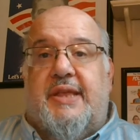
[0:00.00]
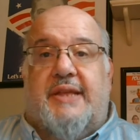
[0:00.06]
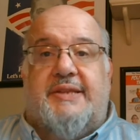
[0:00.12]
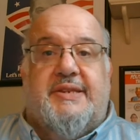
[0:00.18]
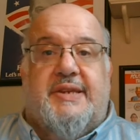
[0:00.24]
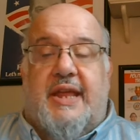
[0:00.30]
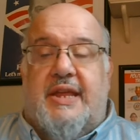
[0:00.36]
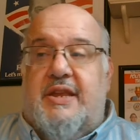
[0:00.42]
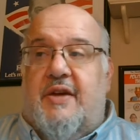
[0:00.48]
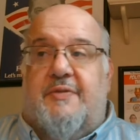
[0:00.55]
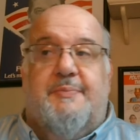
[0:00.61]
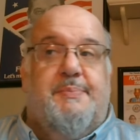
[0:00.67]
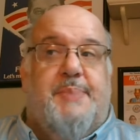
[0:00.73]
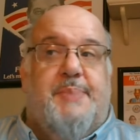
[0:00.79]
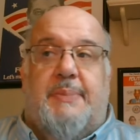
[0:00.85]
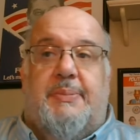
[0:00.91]
Let's get
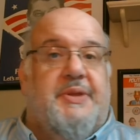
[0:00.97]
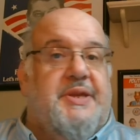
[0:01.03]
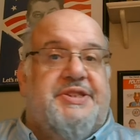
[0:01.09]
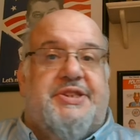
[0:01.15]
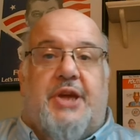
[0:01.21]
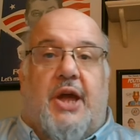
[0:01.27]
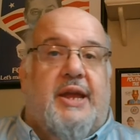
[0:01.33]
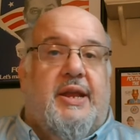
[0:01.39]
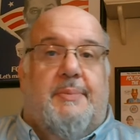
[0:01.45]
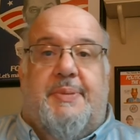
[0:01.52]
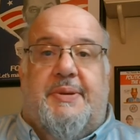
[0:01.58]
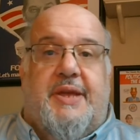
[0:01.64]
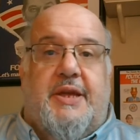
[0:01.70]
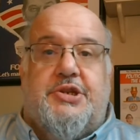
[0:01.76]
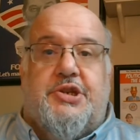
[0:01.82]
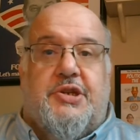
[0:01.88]
enough people to sign a
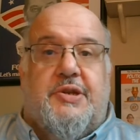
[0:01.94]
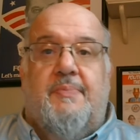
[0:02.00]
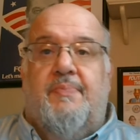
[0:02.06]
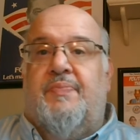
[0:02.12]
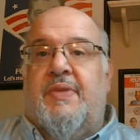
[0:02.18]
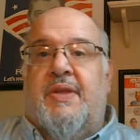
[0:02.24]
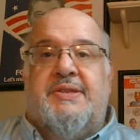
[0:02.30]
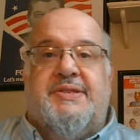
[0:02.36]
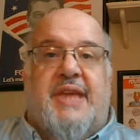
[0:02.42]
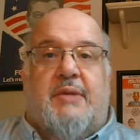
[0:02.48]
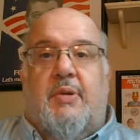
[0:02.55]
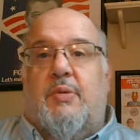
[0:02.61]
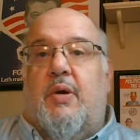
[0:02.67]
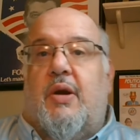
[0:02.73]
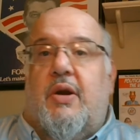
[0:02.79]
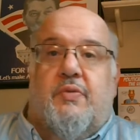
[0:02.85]
petition saying
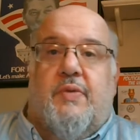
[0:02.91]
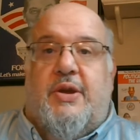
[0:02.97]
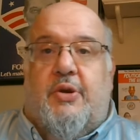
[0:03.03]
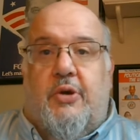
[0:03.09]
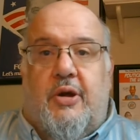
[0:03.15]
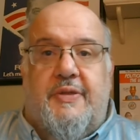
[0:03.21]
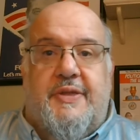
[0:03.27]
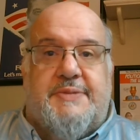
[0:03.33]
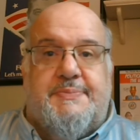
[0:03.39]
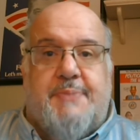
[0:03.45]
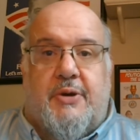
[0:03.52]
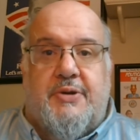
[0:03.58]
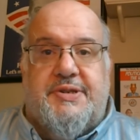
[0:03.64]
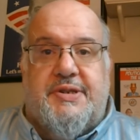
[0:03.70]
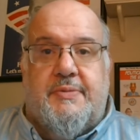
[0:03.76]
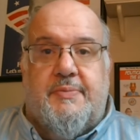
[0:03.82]
we want to recall this
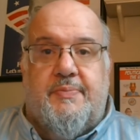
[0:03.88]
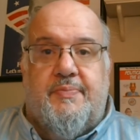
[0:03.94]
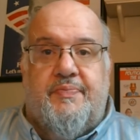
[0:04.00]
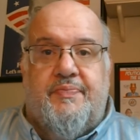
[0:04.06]
person